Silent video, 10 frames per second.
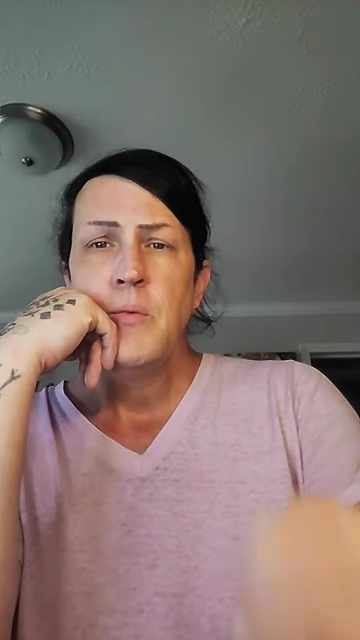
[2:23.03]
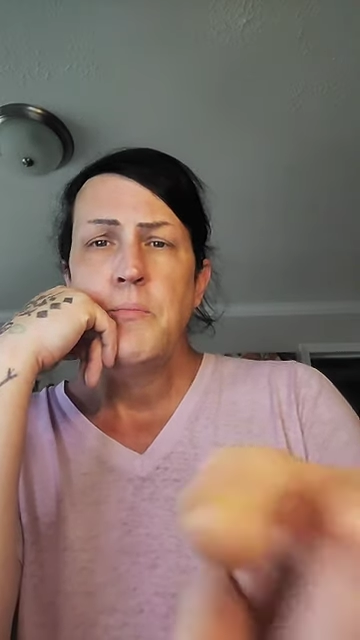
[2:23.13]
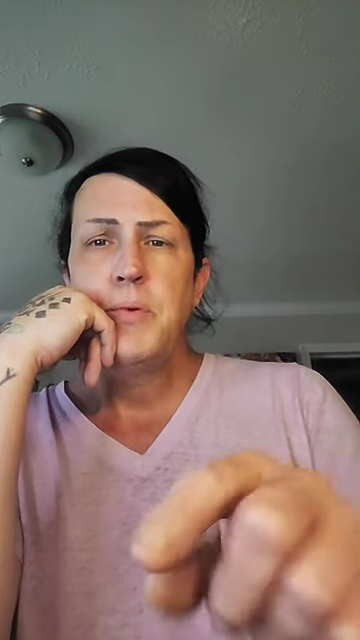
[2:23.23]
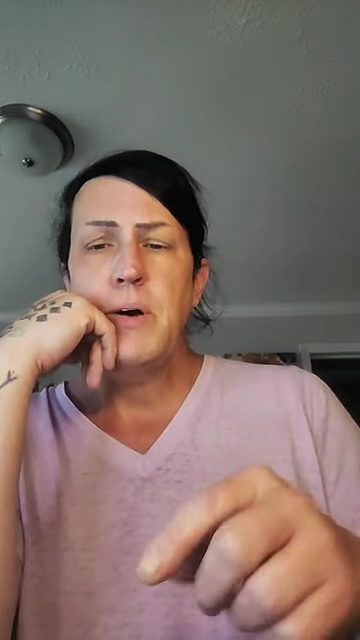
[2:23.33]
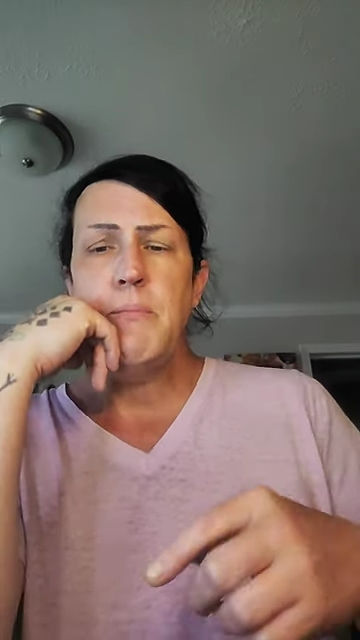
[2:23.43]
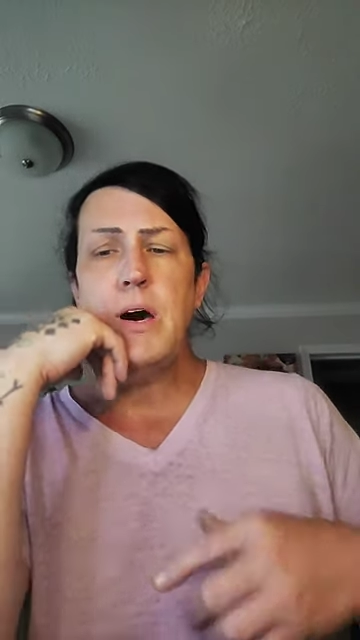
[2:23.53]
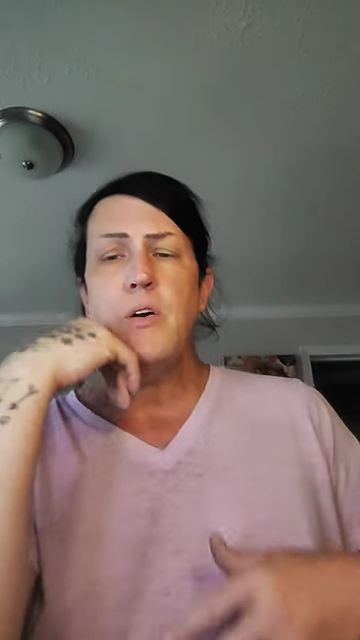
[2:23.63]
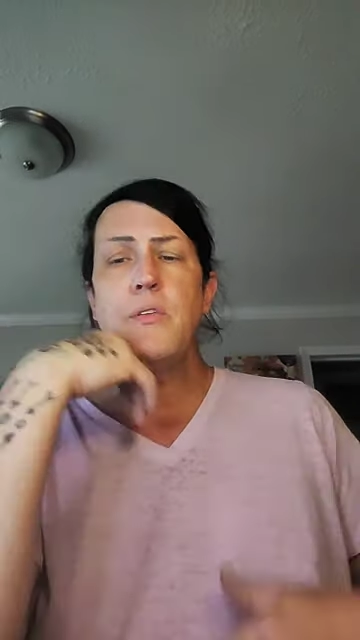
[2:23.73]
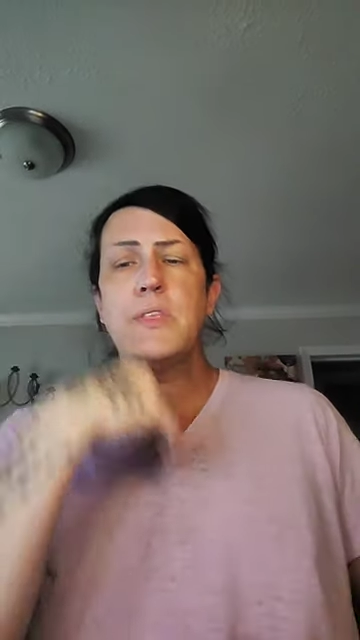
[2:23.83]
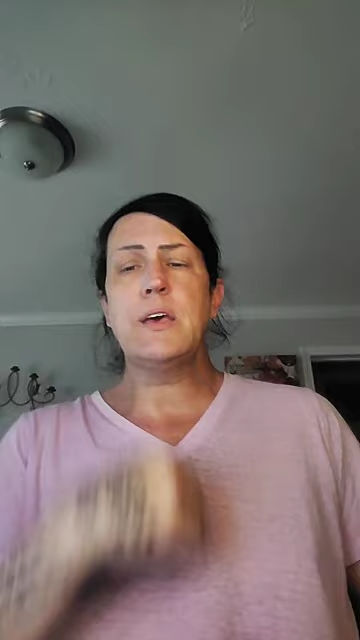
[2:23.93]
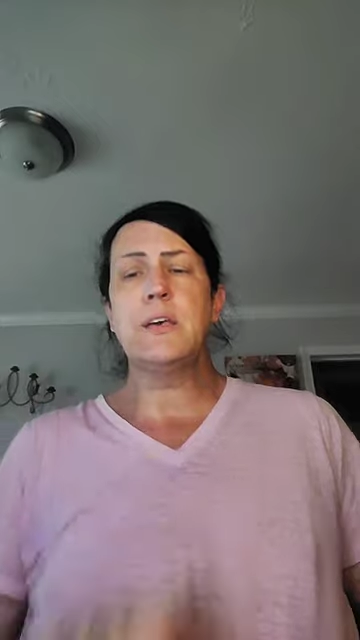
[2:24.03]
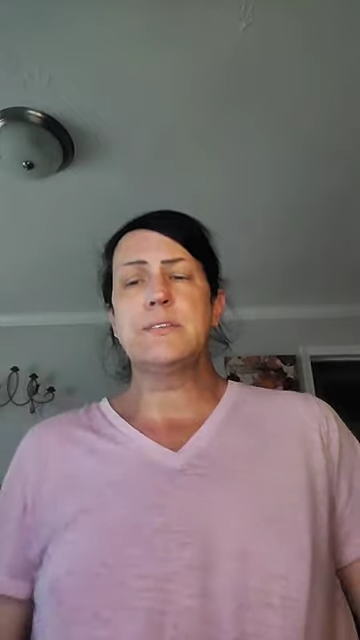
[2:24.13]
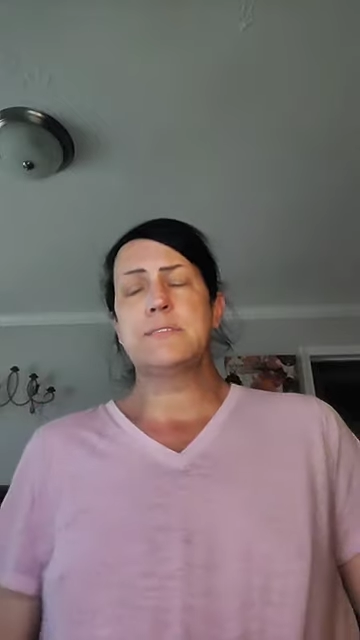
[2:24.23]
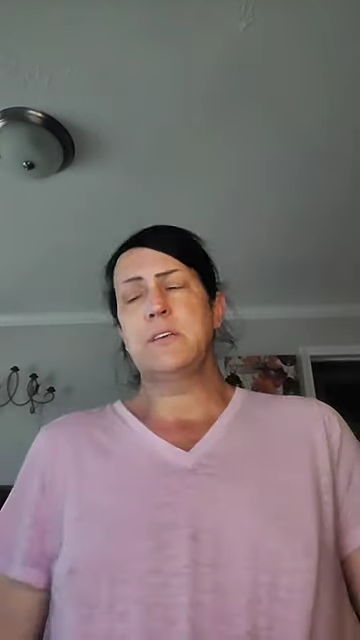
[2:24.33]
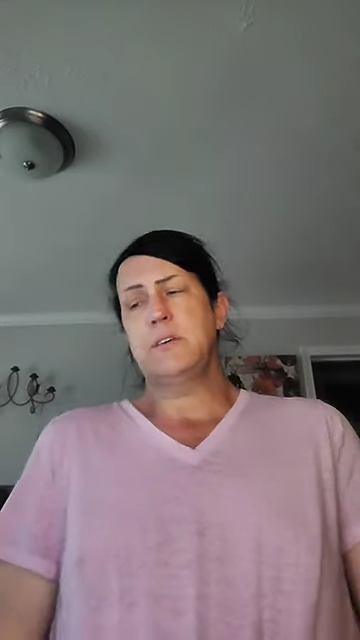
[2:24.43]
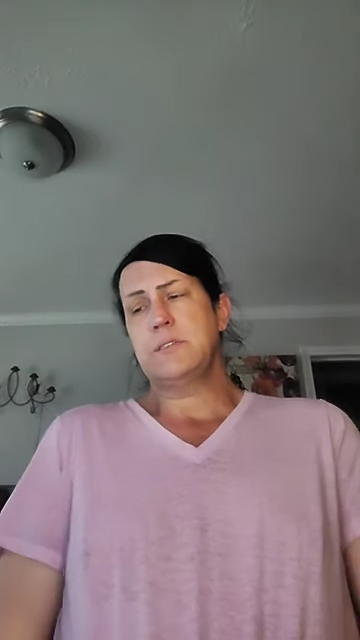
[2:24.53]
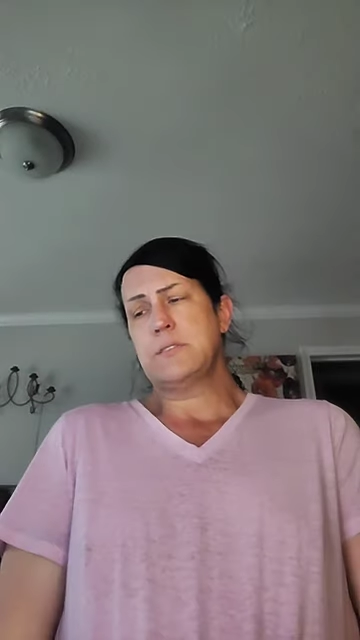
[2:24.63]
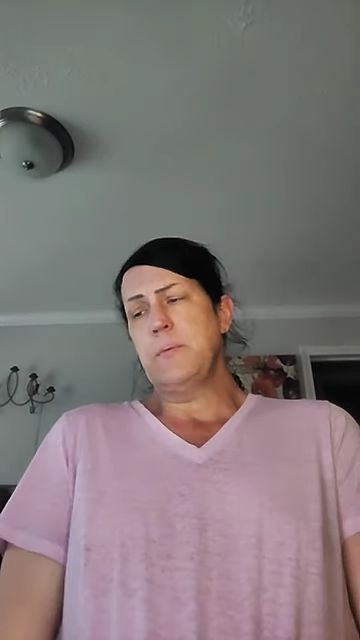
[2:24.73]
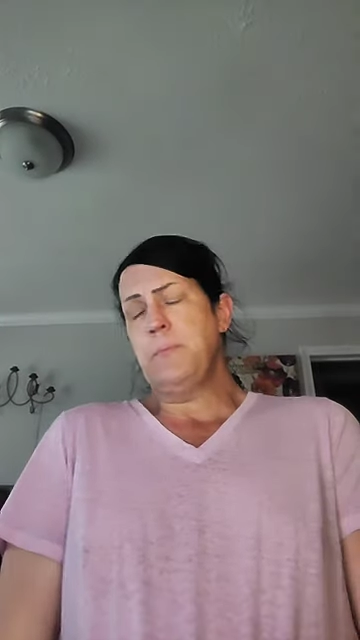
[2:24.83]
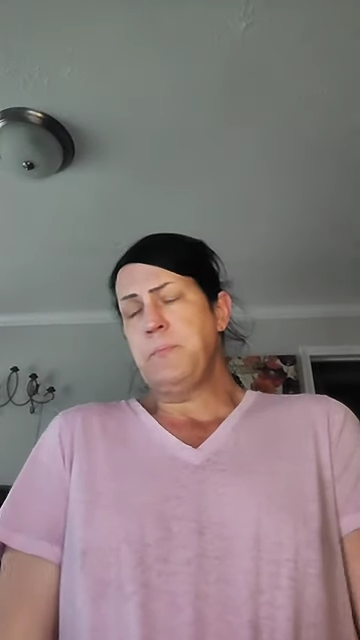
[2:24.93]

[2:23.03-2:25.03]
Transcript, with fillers: But my whole thing is this.